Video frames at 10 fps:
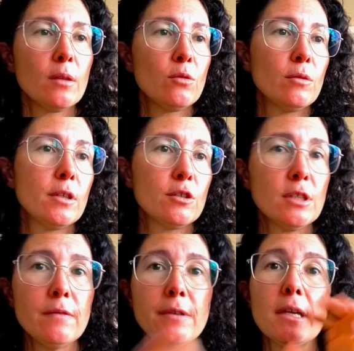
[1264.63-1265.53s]
do it
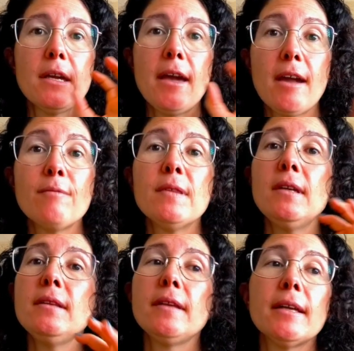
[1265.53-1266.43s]
yourself.
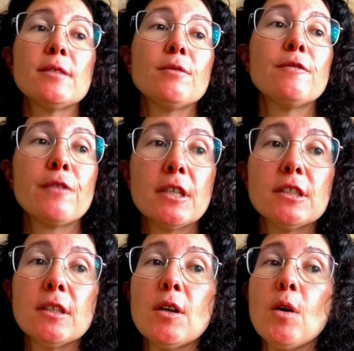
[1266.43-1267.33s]
Everything gets
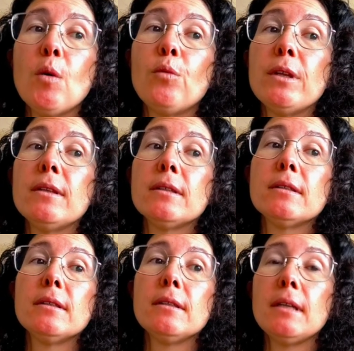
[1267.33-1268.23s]
refreshed
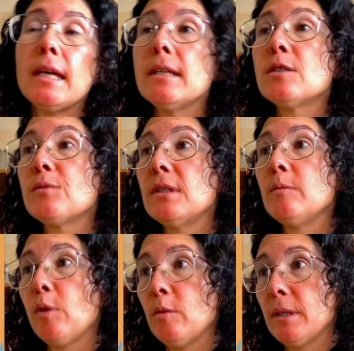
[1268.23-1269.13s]
within each
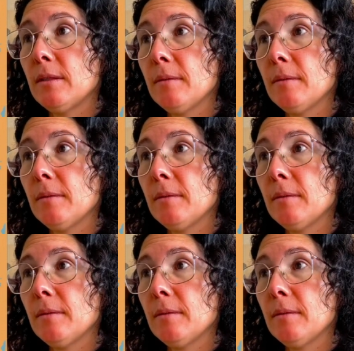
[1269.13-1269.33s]
redeployment.